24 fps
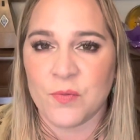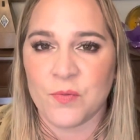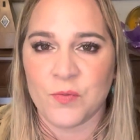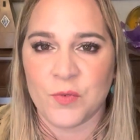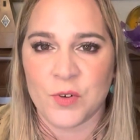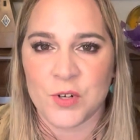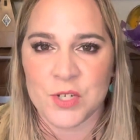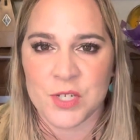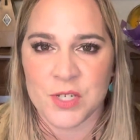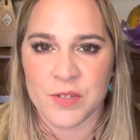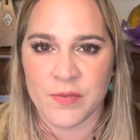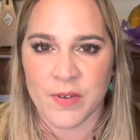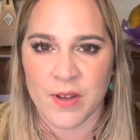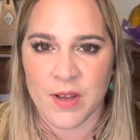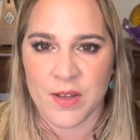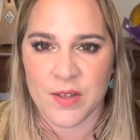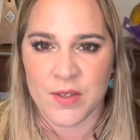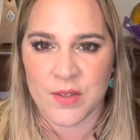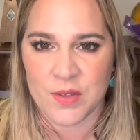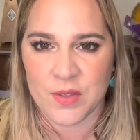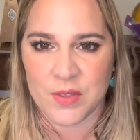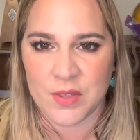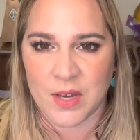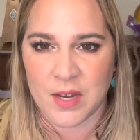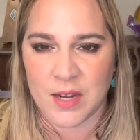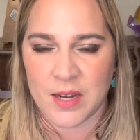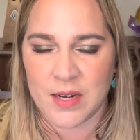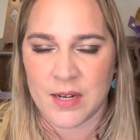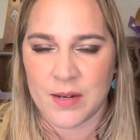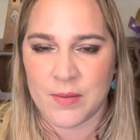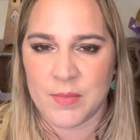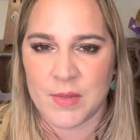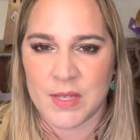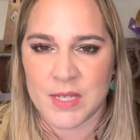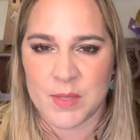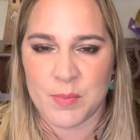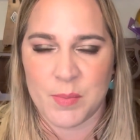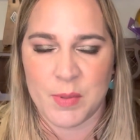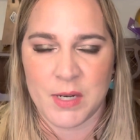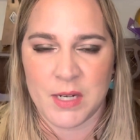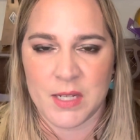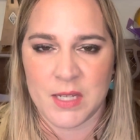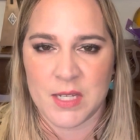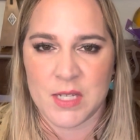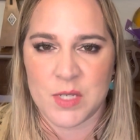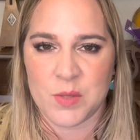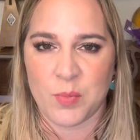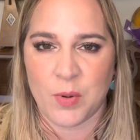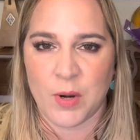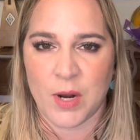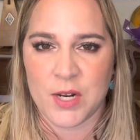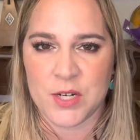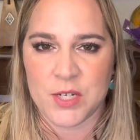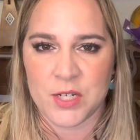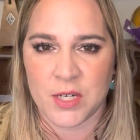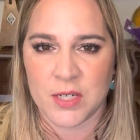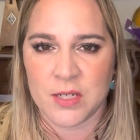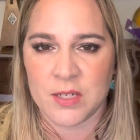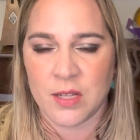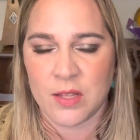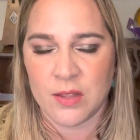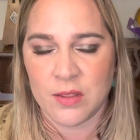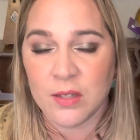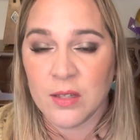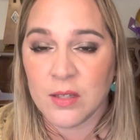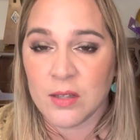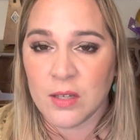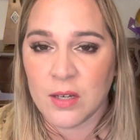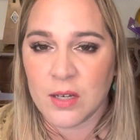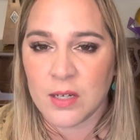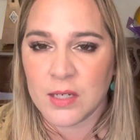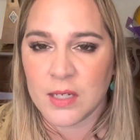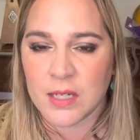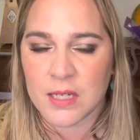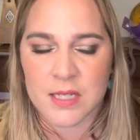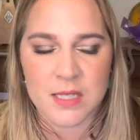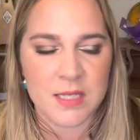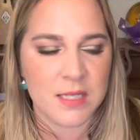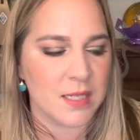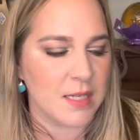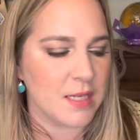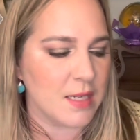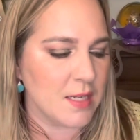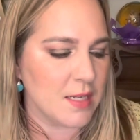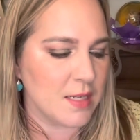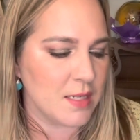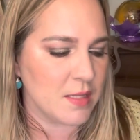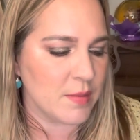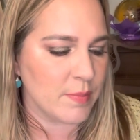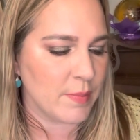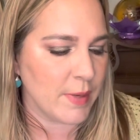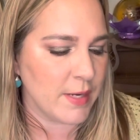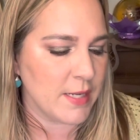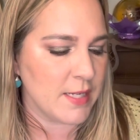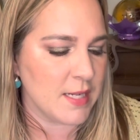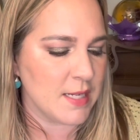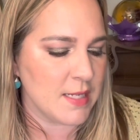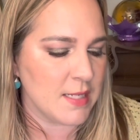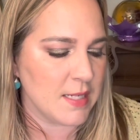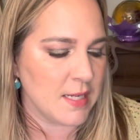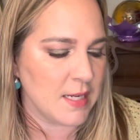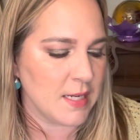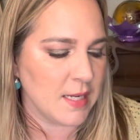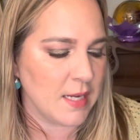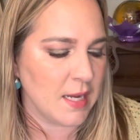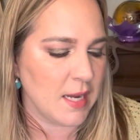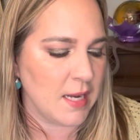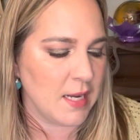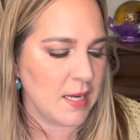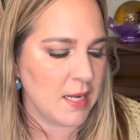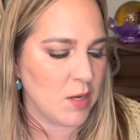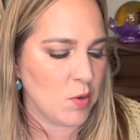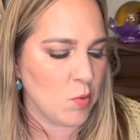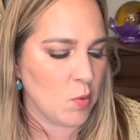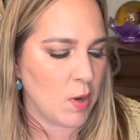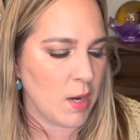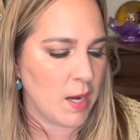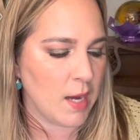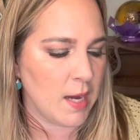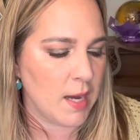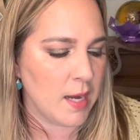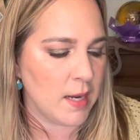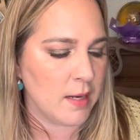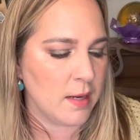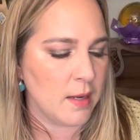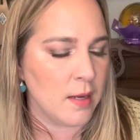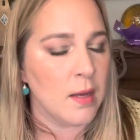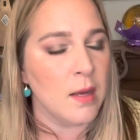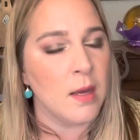First of all, the item that's been in this project the longest is my Desi and Katie quad,